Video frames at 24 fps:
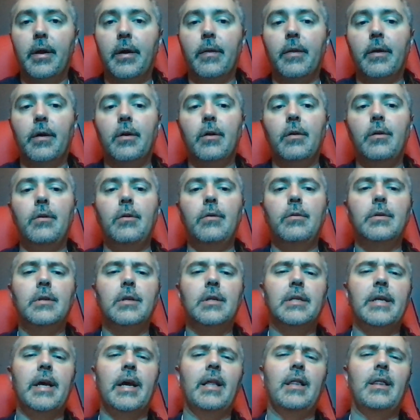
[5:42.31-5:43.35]
The good news
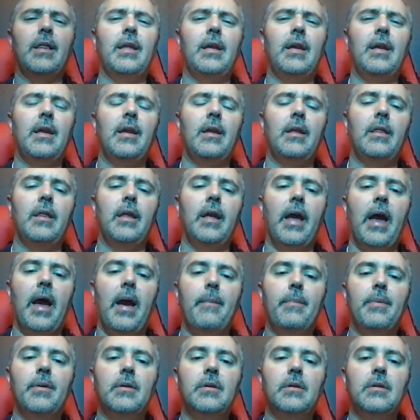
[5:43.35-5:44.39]
is that the
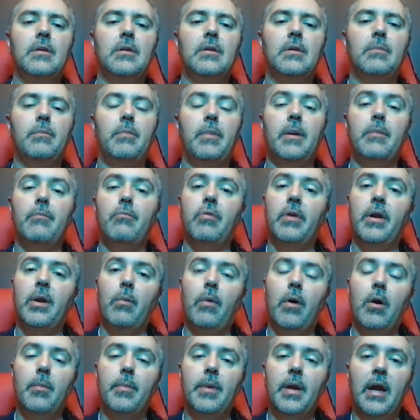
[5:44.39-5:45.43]
app has been pretty
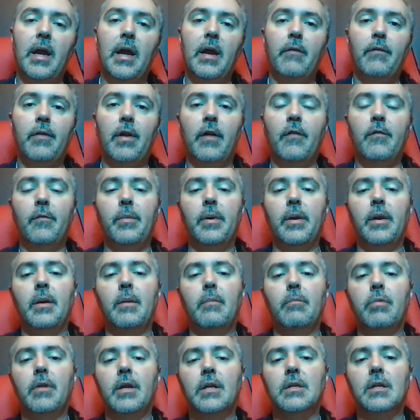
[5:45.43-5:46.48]
well behaved. I've been
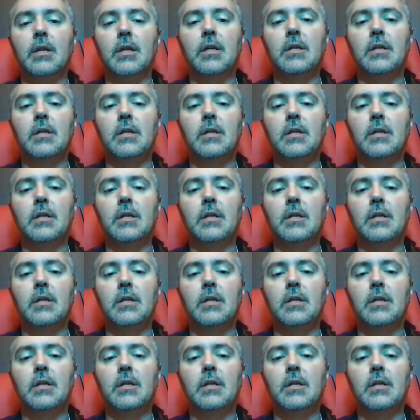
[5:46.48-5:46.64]
pleasantly